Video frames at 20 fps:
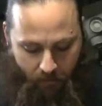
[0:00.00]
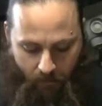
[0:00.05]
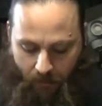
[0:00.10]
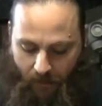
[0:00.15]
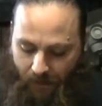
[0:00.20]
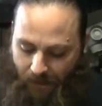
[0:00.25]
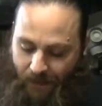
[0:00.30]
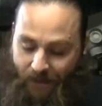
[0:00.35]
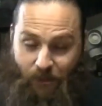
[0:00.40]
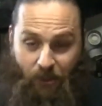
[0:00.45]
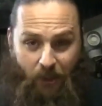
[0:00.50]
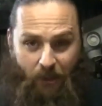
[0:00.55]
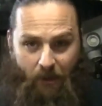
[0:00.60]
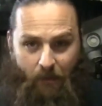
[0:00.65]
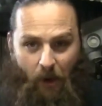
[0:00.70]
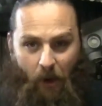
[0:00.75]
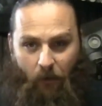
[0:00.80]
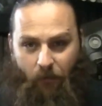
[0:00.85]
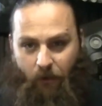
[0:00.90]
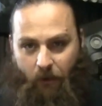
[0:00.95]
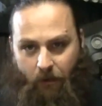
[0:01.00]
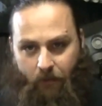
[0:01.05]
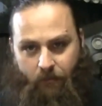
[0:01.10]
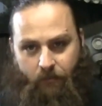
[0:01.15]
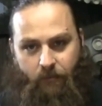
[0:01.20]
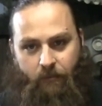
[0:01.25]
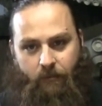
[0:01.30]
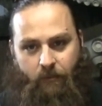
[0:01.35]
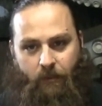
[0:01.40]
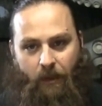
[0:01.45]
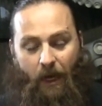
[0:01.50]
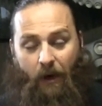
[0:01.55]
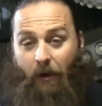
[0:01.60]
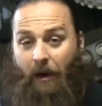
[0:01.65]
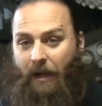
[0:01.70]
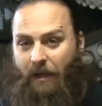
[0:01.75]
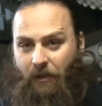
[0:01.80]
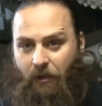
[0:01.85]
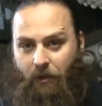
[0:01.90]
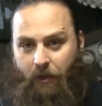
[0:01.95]
clenching them over, how
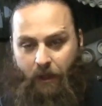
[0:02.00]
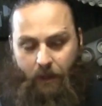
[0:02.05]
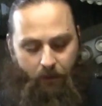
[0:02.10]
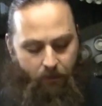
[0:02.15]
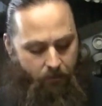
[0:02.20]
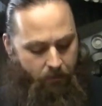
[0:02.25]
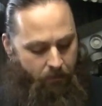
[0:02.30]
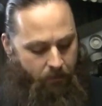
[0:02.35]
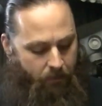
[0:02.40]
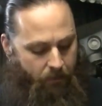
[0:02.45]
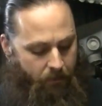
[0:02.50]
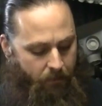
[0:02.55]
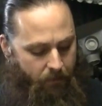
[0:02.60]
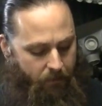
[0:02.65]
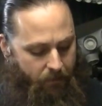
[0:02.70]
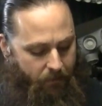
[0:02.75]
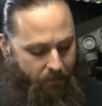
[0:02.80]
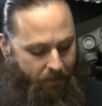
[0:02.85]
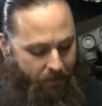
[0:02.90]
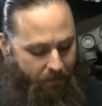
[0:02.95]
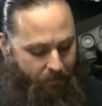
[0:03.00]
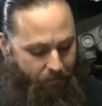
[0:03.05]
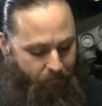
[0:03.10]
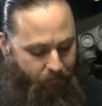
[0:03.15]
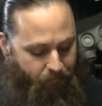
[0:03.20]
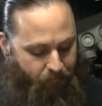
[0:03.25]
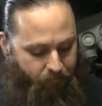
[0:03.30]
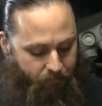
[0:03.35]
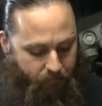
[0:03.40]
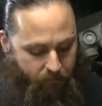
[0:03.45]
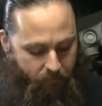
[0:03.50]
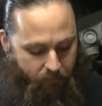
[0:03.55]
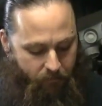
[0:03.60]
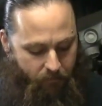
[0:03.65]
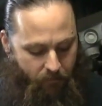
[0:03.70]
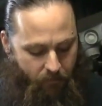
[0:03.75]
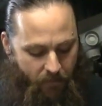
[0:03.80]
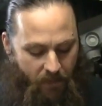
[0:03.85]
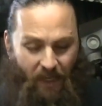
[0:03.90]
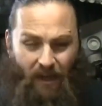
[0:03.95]
I do it.
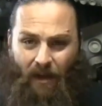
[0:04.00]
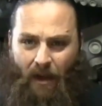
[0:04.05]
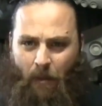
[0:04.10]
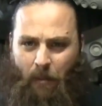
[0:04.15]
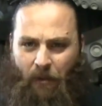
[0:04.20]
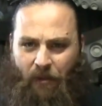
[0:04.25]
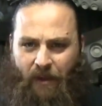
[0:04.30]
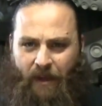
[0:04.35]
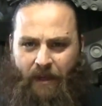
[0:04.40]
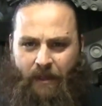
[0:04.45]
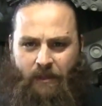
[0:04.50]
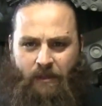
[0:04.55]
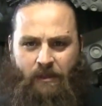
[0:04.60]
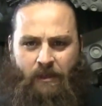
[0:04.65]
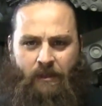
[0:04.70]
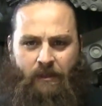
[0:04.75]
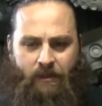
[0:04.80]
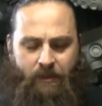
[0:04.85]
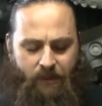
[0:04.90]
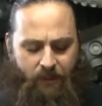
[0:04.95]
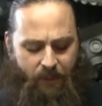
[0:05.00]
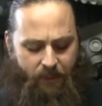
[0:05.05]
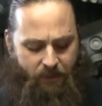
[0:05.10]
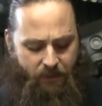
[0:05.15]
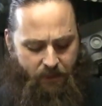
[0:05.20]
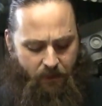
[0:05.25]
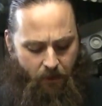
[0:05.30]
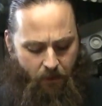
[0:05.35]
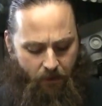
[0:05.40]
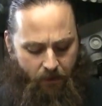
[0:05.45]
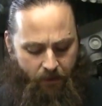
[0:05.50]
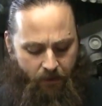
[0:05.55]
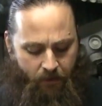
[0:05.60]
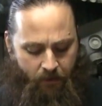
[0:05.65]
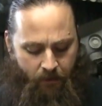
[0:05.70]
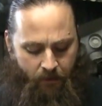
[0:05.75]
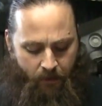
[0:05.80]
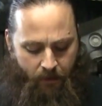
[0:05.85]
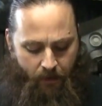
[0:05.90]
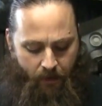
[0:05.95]
A couple things to get started.
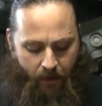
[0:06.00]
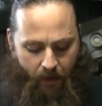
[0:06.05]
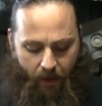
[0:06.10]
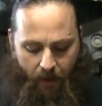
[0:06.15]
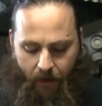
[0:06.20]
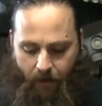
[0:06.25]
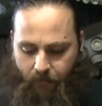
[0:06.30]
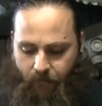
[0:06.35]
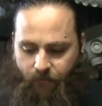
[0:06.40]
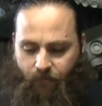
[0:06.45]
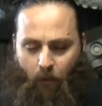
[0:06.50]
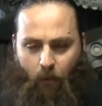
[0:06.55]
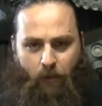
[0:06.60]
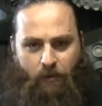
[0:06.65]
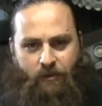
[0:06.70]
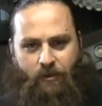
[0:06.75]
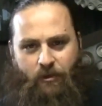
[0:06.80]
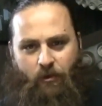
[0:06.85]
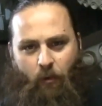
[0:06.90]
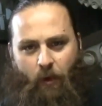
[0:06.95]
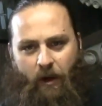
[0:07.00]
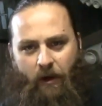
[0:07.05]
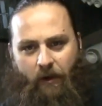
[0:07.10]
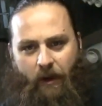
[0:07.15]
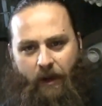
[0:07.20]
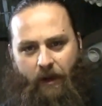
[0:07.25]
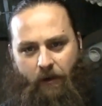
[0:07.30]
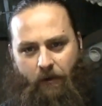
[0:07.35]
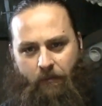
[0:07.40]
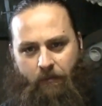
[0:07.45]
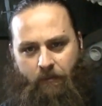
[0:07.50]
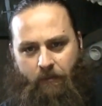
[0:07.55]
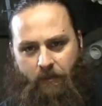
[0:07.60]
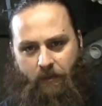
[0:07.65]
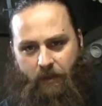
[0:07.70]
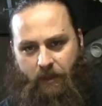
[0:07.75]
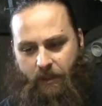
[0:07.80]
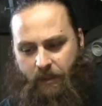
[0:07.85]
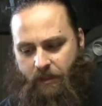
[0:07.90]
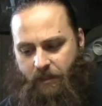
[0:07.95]
A forged square nail
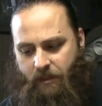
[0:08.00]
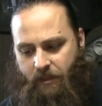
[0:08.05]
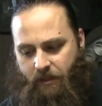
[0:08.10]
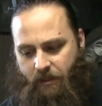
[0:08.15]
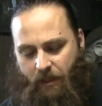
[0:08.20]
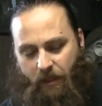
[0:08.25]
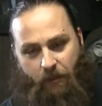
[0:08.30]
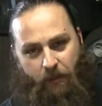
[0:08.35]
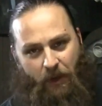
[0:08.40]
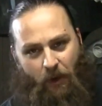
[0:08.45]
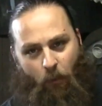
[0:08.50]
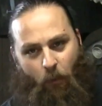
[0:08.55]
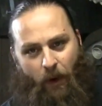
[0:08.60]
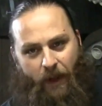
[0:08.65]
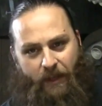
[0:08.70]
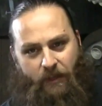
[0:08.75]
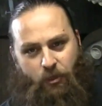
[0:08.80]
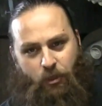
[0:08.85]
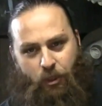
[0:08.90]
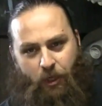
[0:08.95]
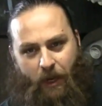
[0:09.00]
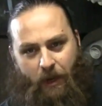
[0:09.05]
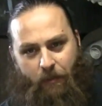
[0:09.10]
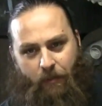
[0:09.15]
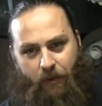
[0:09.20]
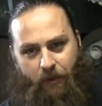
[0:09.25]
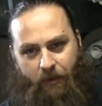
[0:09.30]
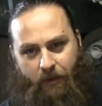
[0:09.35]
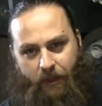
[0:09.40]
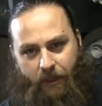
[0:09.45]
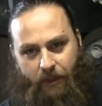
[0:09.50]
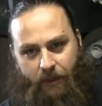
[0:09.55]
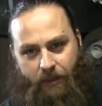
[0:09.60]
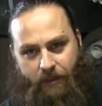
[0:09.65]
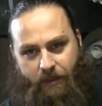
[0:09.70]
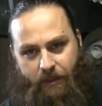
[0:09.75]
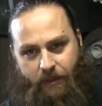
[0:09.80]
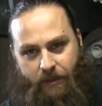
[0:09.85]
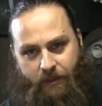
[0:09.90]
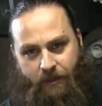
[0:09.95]
is going to be a wedge shape
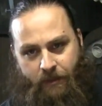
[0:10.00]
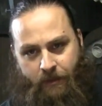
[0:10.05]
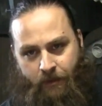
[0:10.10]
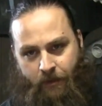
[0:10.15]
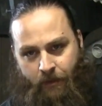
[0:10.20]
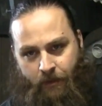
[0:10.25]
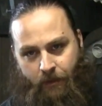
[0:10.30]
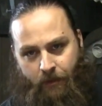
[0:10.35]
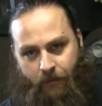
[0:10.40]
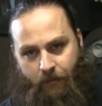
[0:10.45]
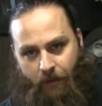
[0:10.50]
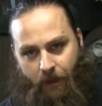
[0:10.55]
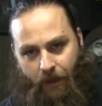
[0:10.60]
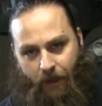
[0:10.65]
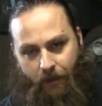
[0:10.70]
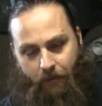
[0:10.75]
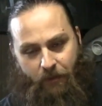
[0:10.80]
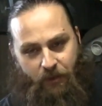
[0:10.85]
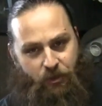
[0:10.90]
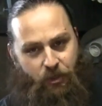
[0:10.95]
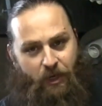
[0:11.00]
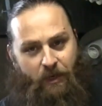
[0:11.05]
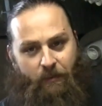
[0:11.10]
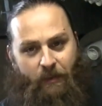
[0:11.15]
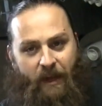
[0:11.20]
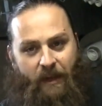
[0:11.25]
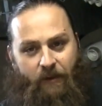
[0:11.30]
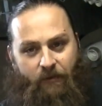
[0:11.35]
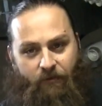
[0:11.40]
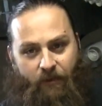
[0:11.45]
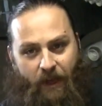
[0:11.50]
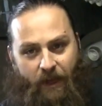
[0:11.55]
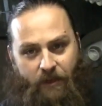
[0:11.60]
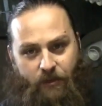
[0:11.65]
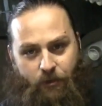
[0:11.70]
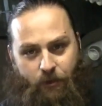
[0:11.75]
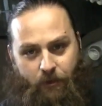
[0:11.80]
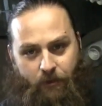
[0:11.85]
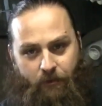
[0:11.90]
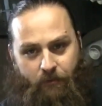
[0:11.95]
unless it's machine
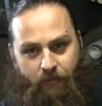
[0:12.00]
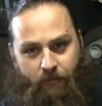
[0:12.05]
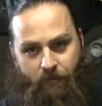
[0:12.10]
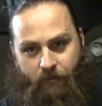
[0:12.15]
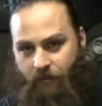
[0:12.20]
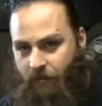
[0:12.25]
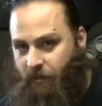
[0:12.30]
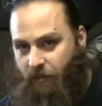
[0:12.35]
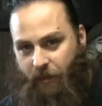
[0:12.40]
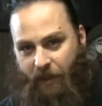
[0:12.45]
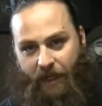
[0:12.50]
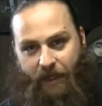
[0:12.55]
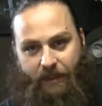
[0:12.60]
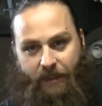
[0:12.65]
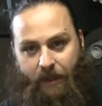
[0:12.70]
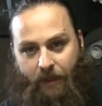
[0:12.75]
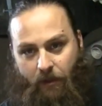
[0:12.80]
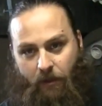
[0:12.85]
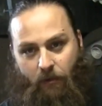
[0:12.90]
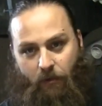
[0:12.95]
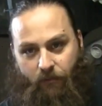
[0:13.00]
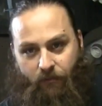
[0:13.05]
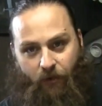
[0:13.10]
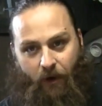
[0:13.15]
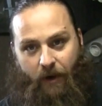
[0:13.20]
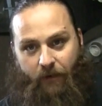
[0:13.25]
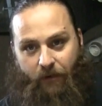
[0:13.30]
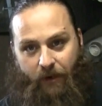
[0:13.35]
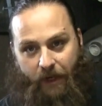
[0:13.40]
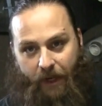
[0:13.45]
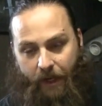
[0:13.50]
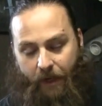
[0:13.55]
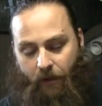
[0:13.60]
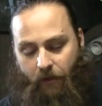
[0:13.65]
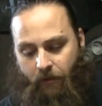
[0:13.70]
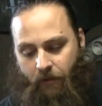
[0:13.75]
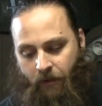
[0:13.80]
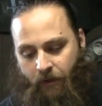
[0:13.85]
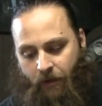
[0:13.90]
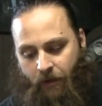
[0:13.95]
manufactured to be identical for every nail.